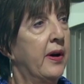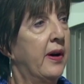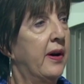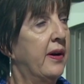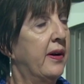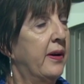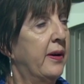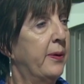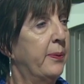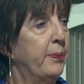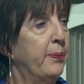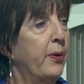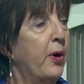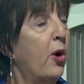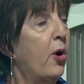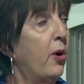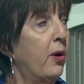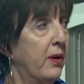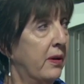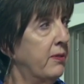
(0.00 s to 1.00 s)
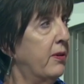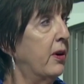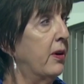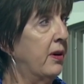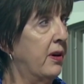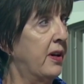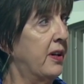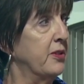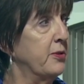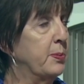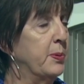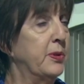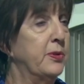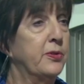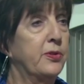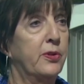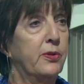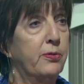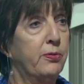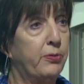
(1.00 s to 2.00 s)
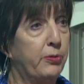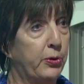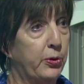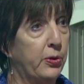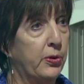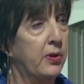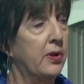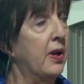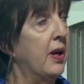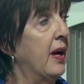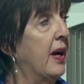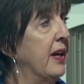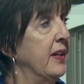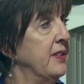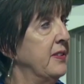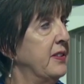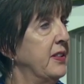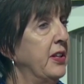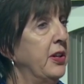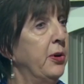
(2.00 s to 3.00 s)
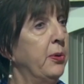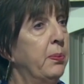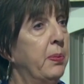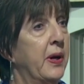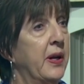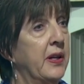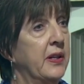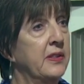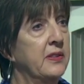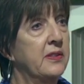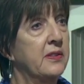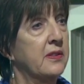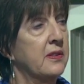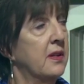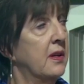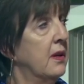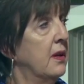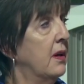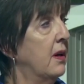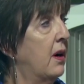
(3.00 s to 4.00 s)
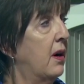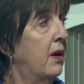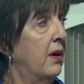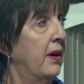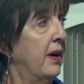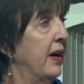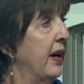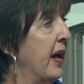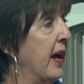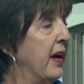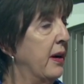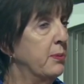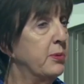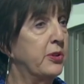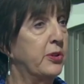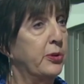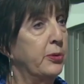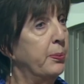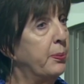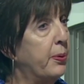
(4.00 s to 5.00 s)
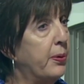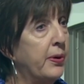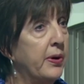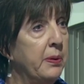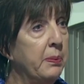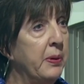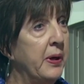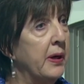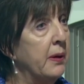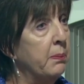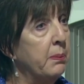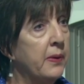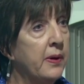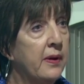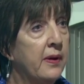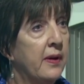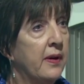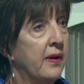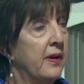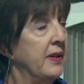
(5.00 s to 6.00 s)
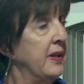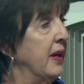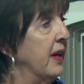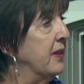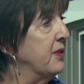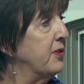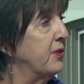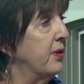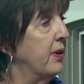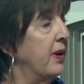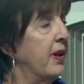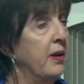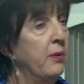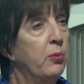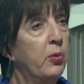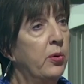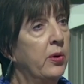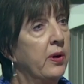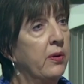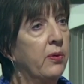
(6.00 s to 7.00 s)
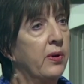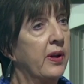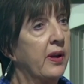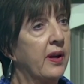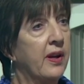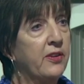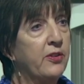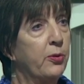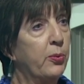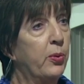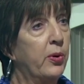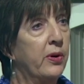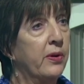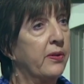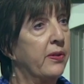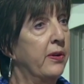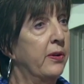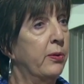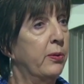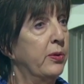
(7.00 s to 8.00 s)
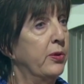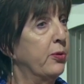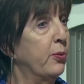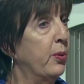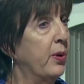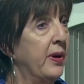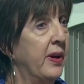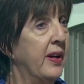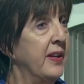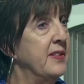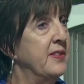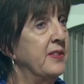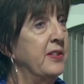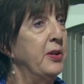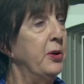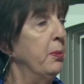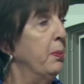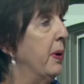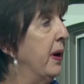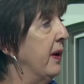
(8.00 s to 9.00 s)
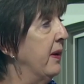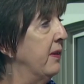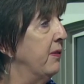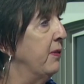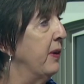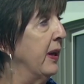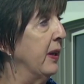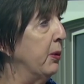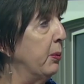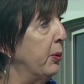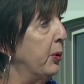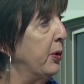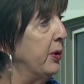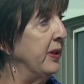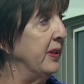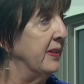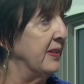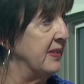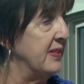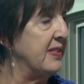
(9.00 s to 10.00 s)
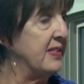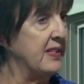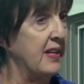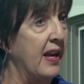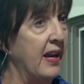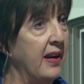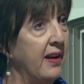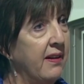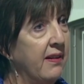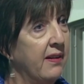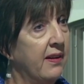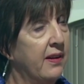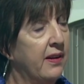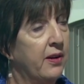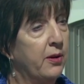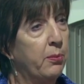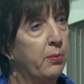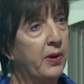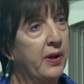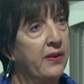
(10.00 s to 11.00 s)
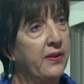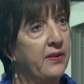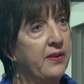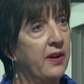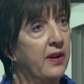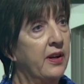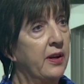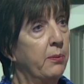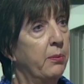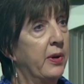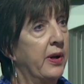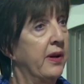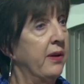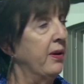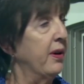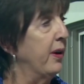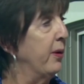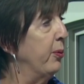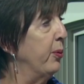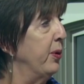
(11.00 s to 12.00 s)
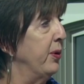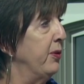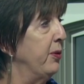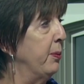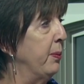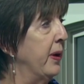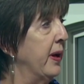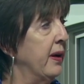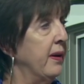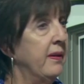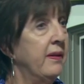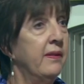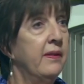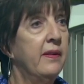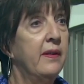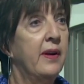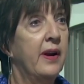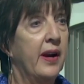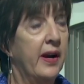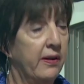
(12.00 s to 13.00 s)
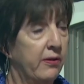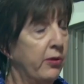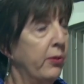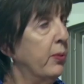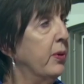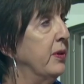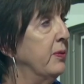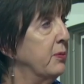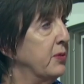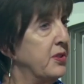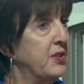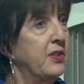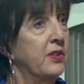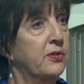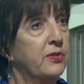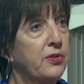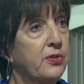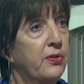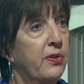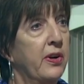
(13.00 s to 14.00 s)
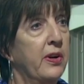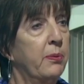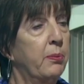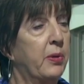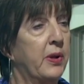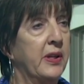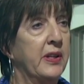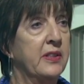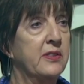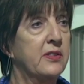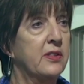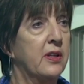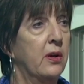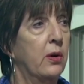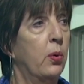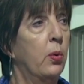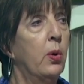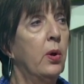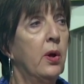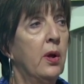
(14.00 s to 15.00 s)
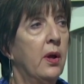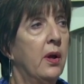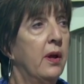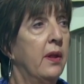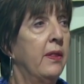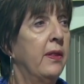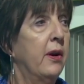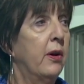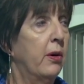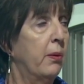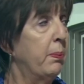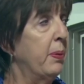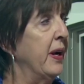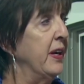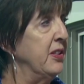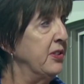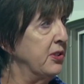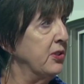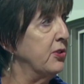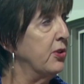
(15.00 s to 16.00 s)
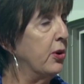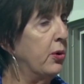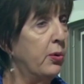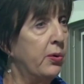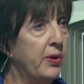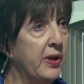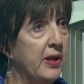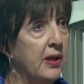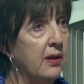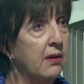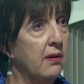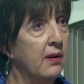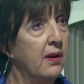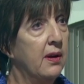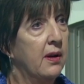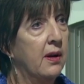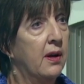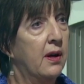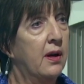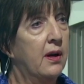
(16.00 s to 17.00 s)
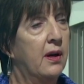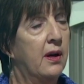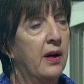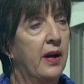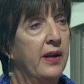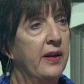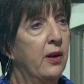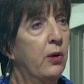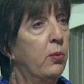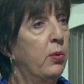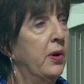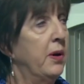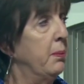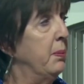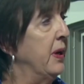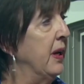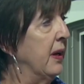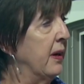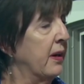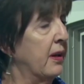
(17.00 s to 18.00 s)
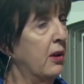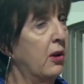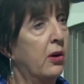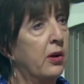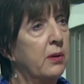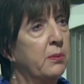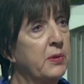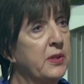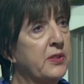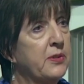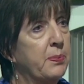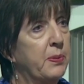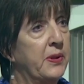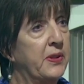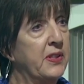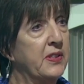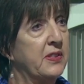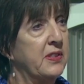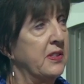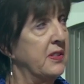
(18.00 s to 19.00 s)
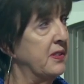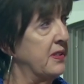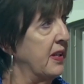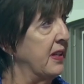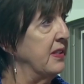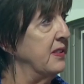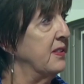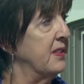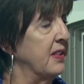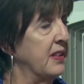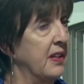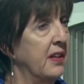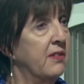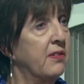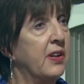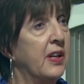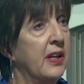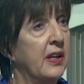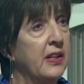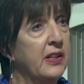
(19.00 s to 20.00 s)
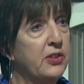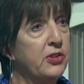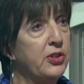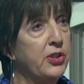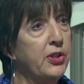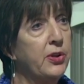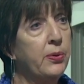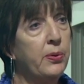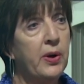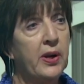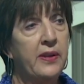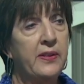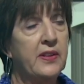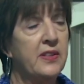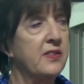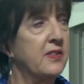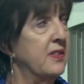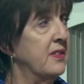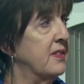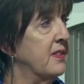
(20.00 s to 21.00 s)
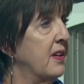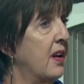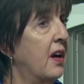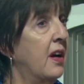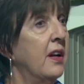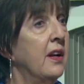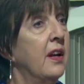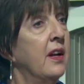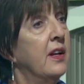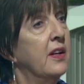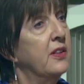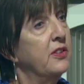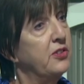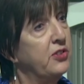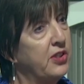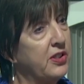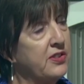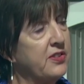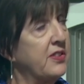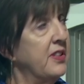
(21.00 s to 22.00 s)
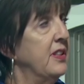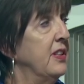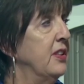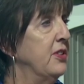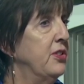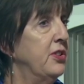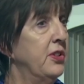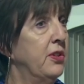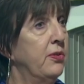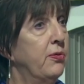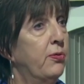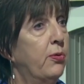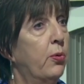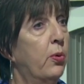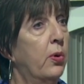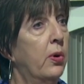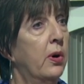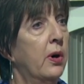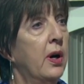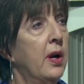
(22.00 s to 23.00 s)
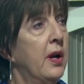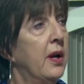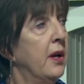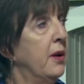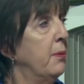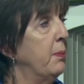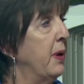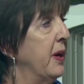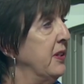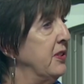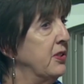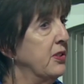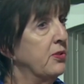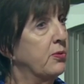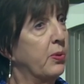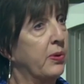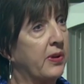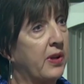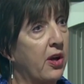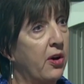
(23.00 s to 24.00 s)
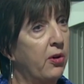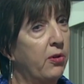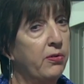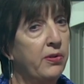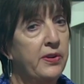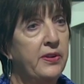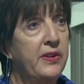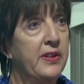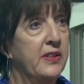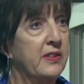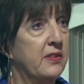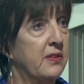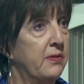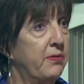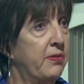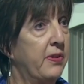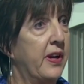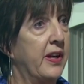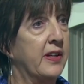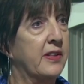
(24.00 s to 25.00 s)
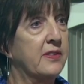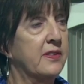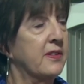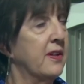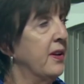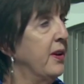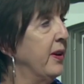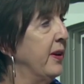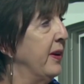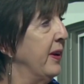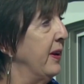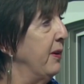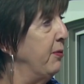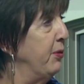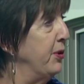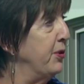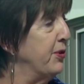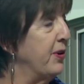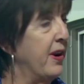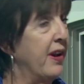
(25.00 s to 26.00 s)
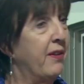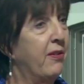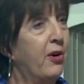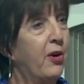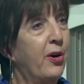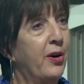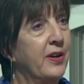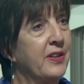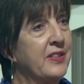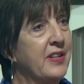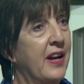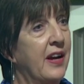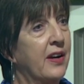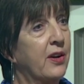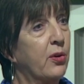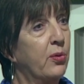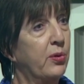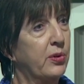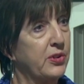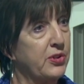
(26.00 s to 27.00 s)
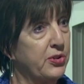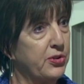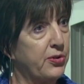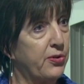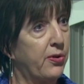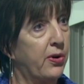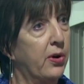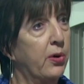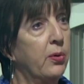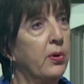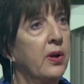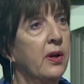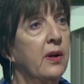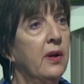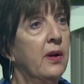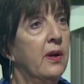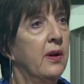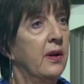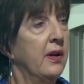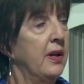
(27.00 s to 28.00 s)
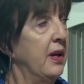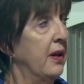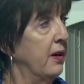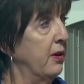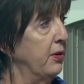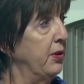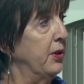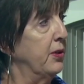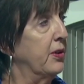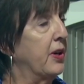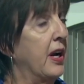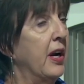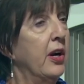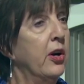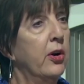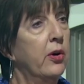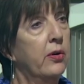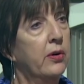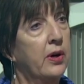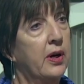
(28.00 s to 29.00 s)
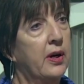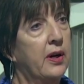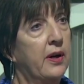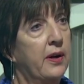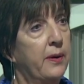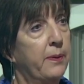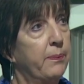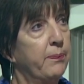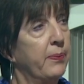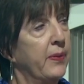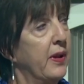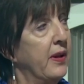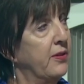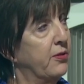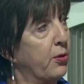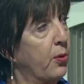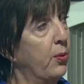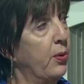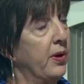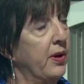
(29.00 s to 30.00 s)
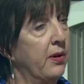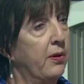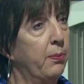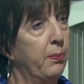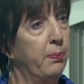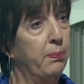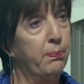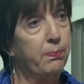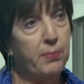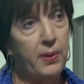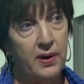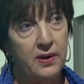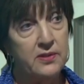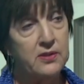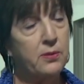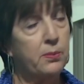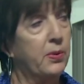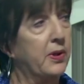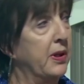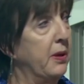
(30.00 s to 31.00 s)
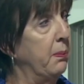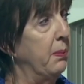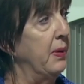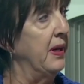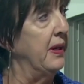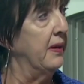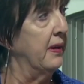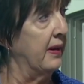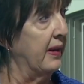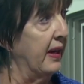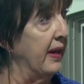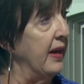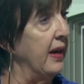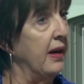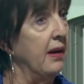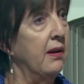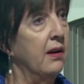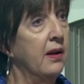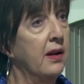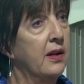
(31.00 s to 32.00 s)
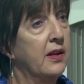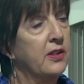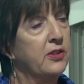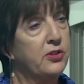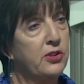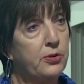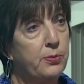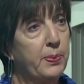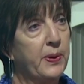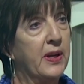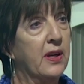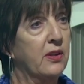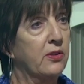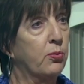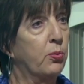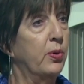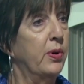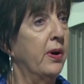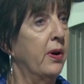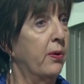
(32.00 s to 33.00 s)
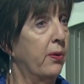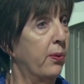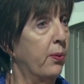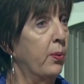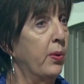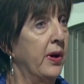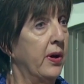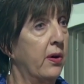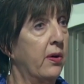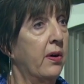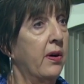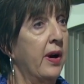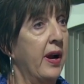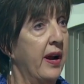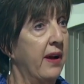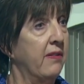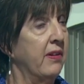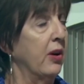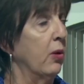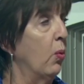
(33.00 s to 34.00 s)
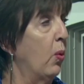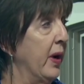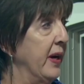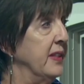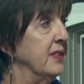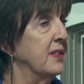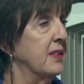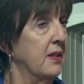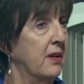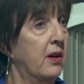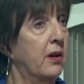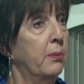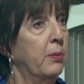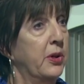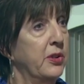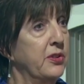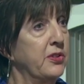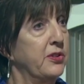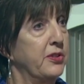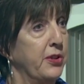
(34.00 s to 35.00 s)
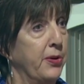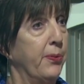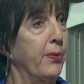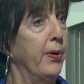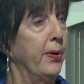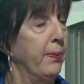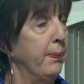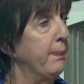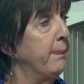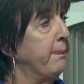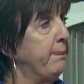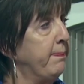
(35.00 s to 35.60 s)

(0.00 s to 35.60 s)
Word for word: um, all of our hospitals are full. ICU beds are at absolute premium. Yesterday morning when I got to work, there was one ICU bed available in the state. By the time I, I went to bed, everyone was still scrambling. So there are patients holding. Uh, I don't want to be an alarmist, but this is a significant issue, and this is not just an issue for patients with COVID. This affects if you should have a heart attack or a stroke. You know, your care um, is going to possibly be delayed just because we are, we are having waits in our emergency room.